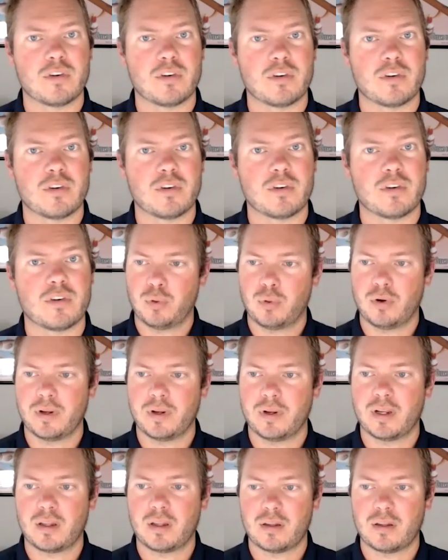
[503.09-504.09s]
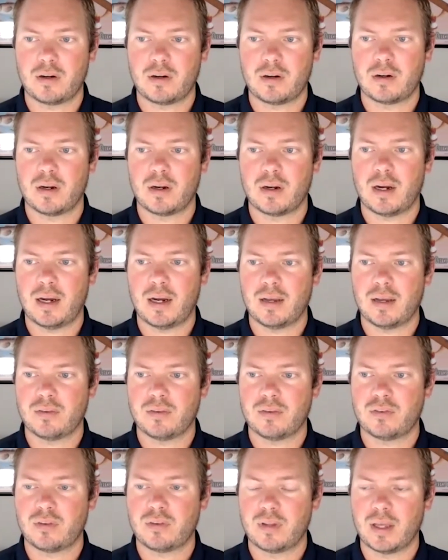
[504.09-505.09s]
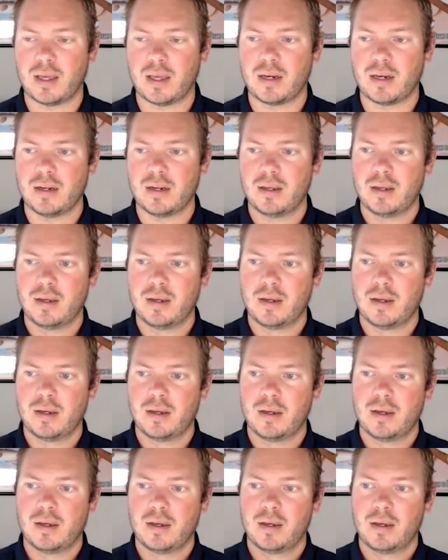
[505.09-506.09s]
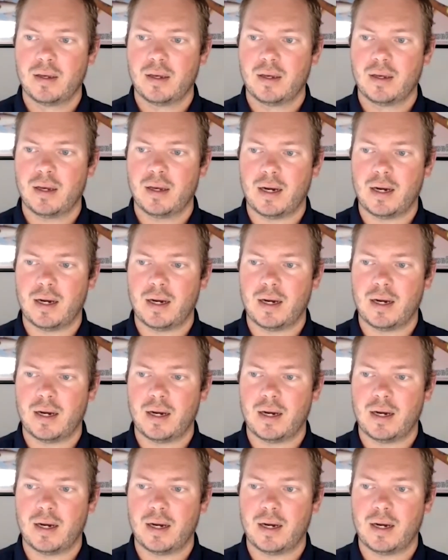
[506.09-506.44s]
here, because it's pretty clear to us that